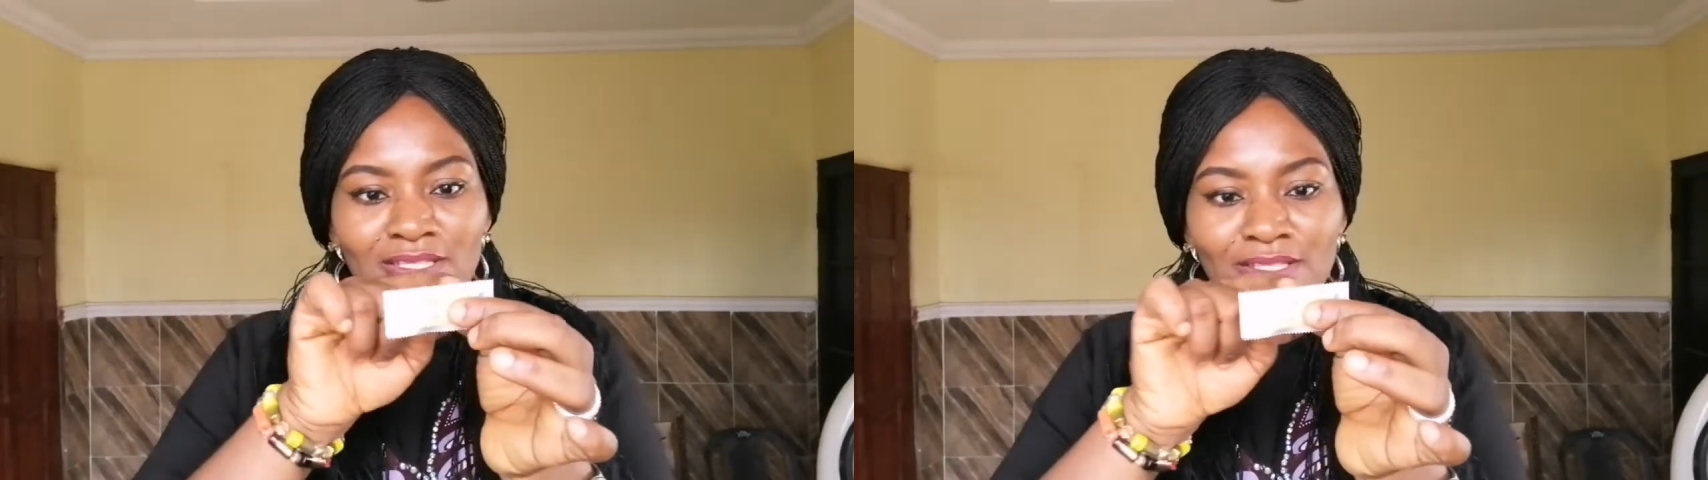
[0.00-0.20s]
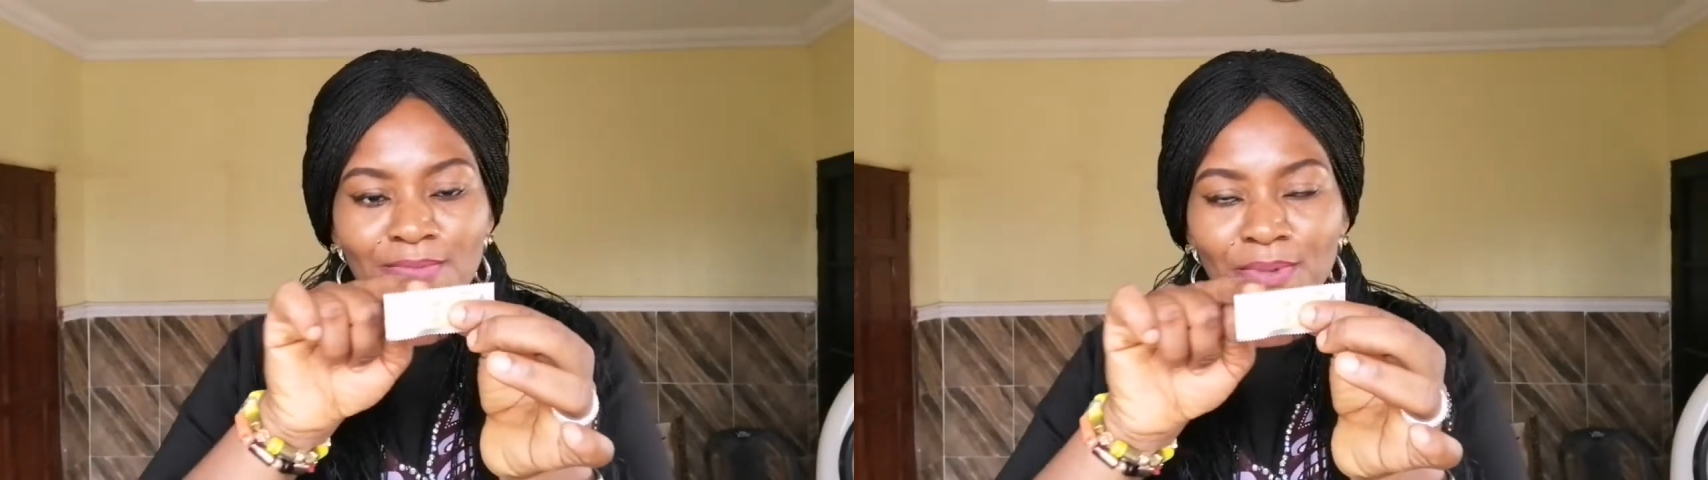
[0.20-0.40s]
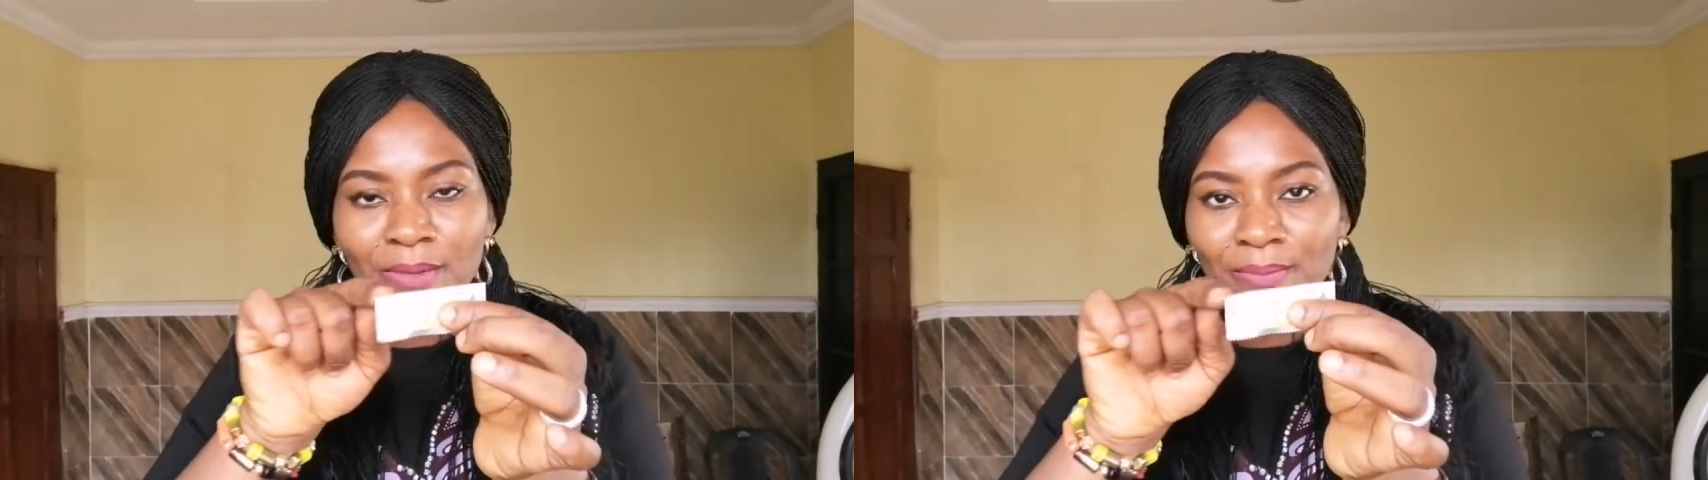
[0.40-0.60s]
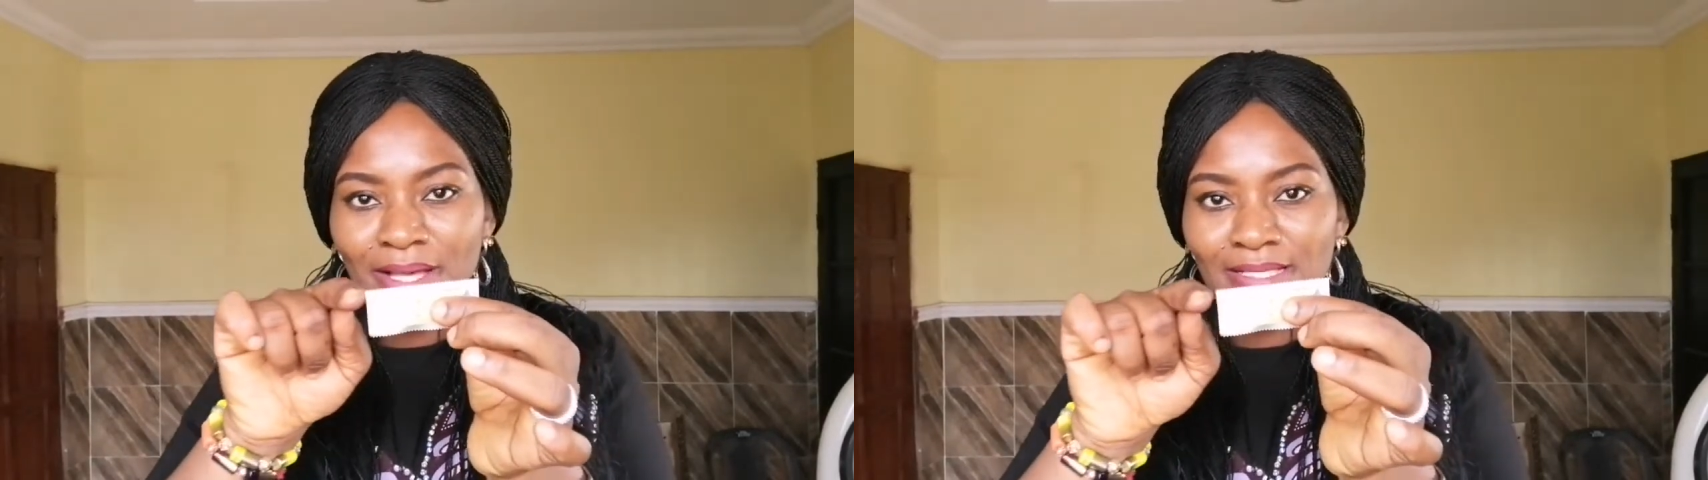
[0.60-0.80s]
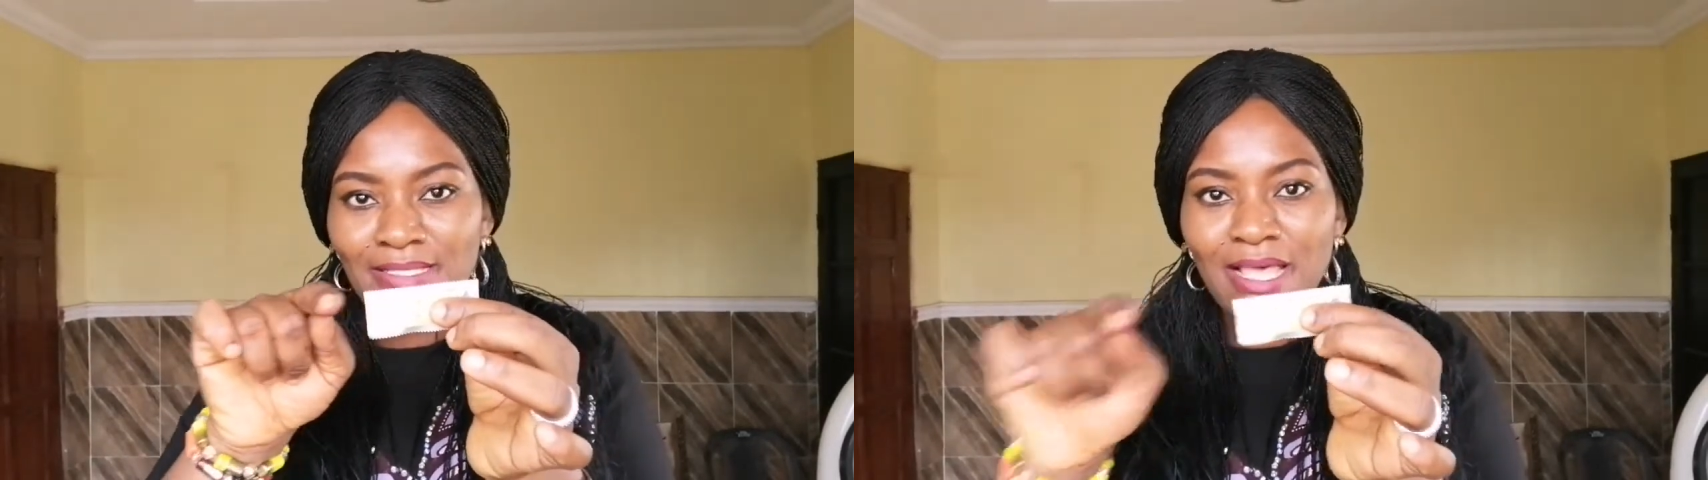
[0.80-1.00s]
the
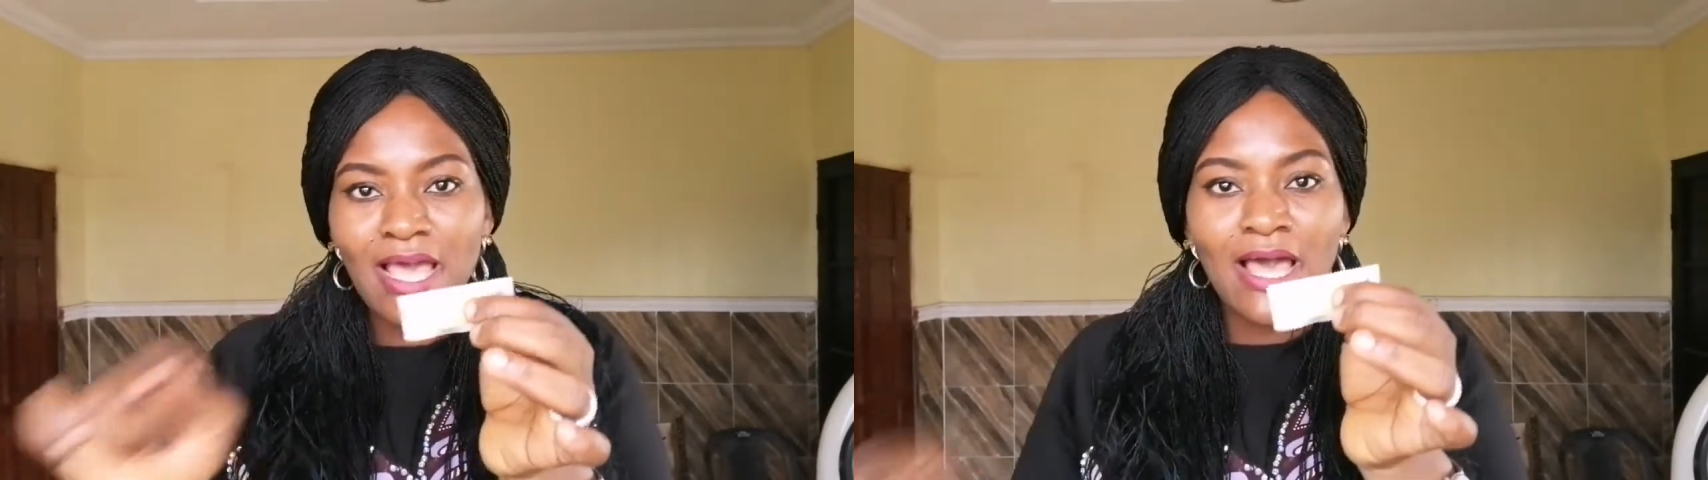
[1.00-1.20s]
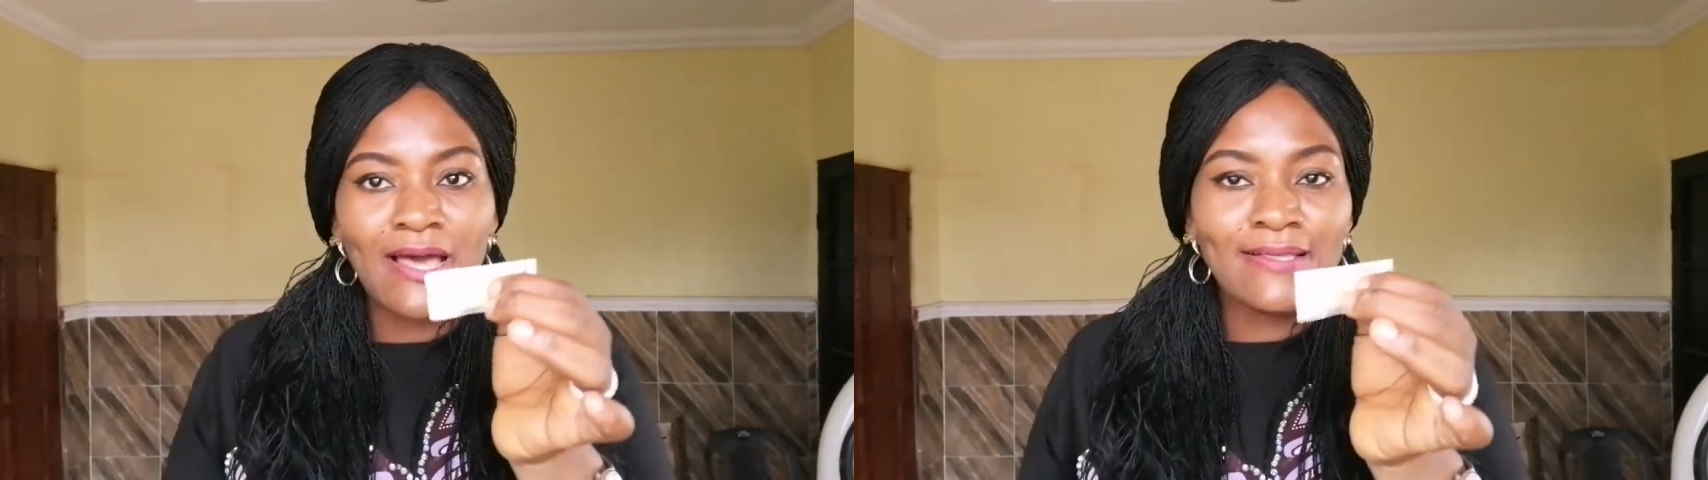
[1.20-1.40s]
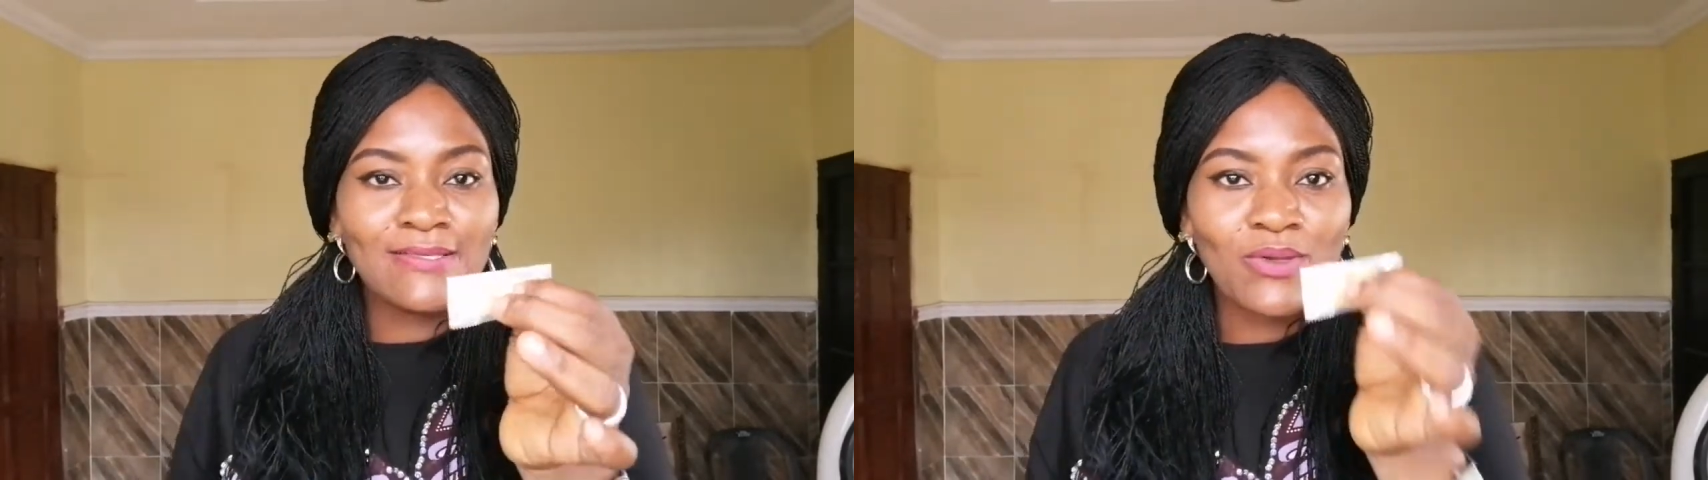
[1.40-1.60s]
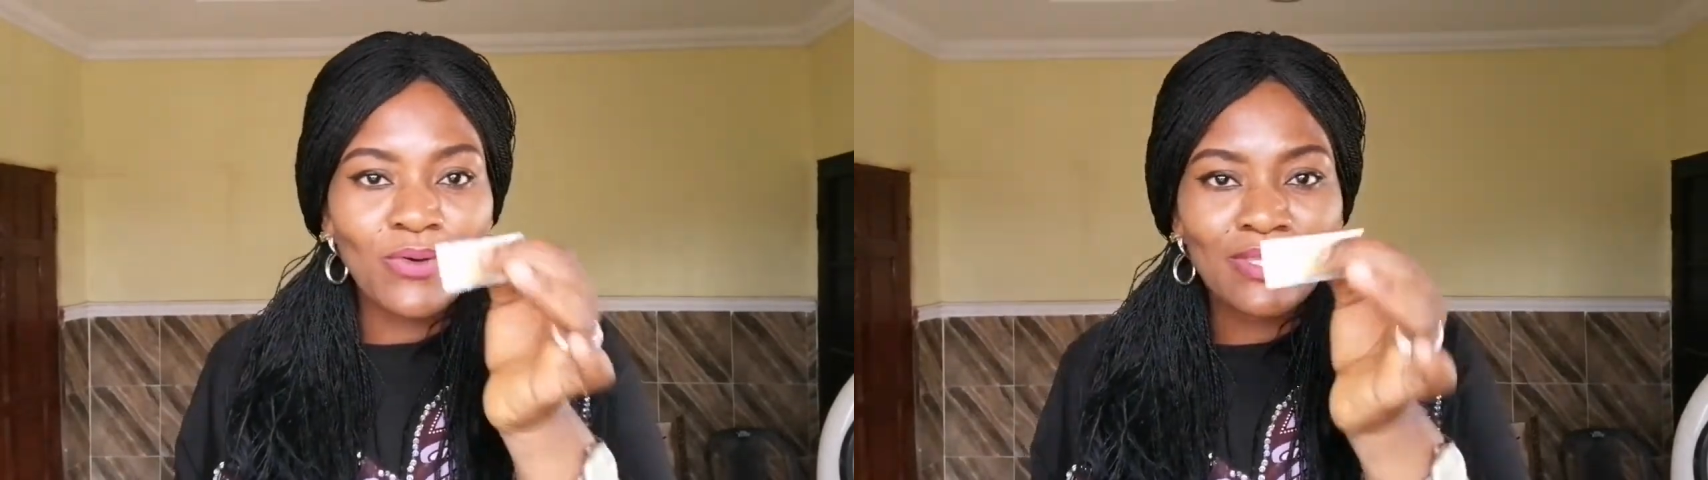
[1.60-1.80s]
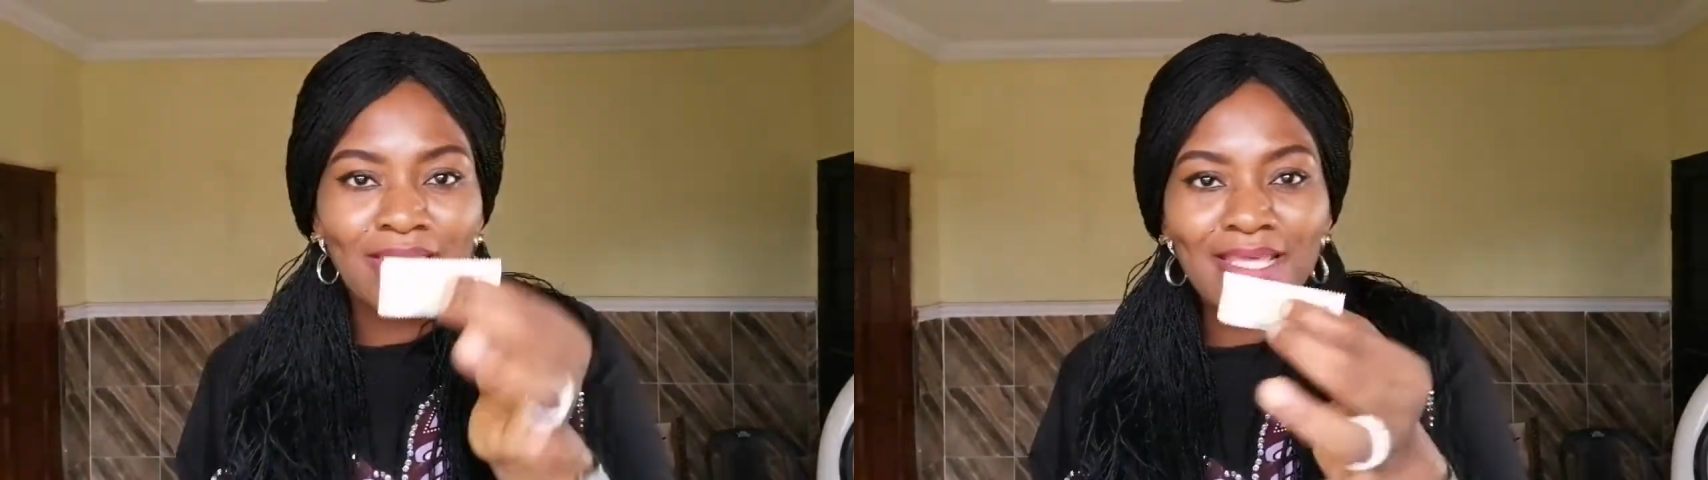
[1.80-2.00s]
papers. So